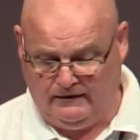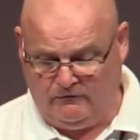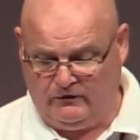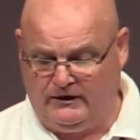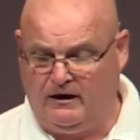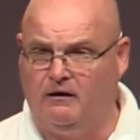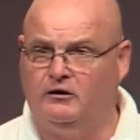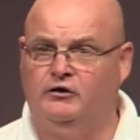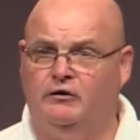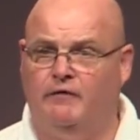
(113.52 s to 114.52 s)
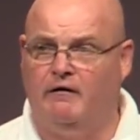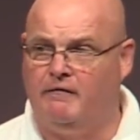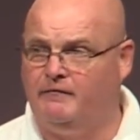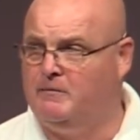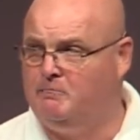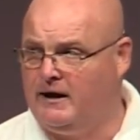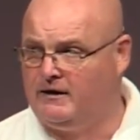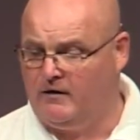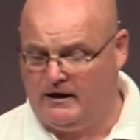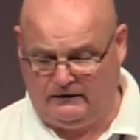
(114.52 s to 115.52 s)
regardless of their ethnic
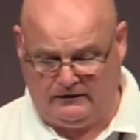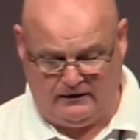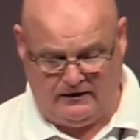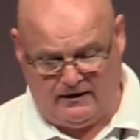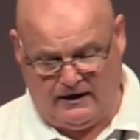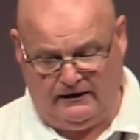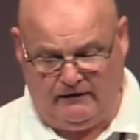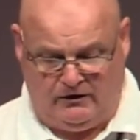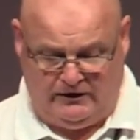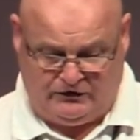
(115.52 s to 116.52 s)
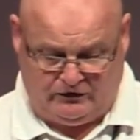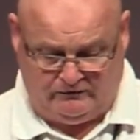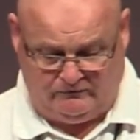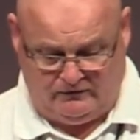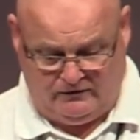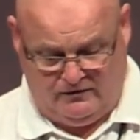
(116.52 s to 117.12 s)
background and their religion.